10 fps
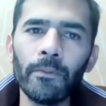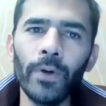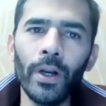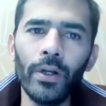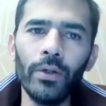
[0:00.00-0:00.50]

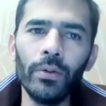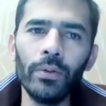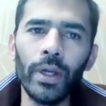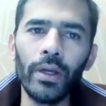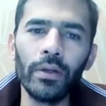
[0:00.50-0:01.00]
When are you
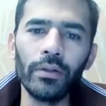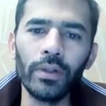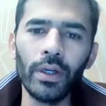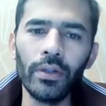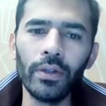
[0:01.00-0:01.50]
like
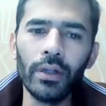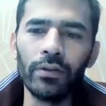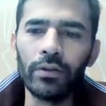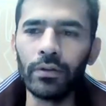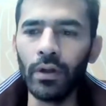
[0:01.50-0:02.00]

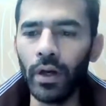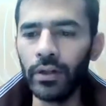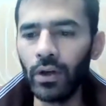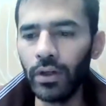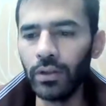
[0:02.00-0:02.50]
I
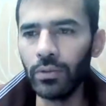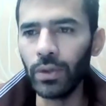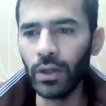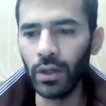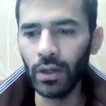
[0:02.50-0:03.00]
thought you
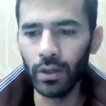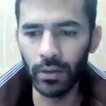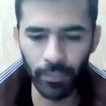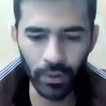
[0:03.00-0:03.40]
were gonna